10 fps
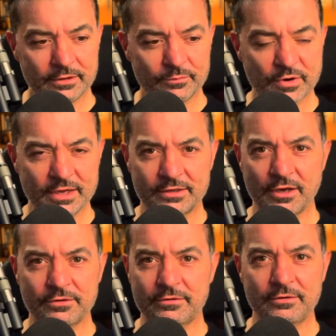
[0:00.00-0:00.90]
Brian
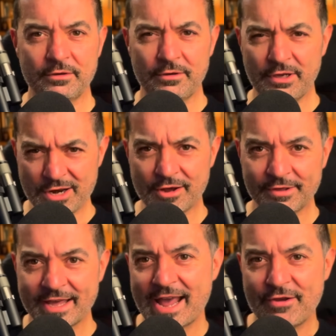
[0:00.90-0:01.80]
goes,
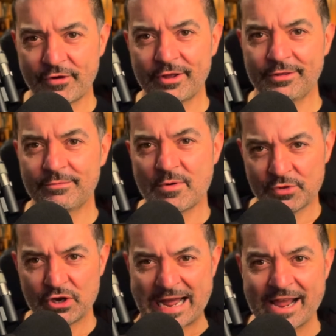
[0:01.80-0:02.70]
the caver, the one with
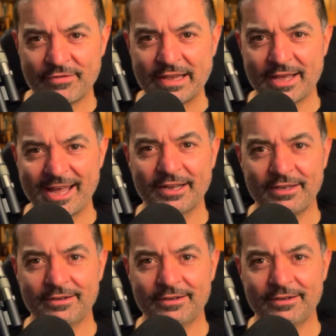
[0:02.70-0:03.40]
the diving gear.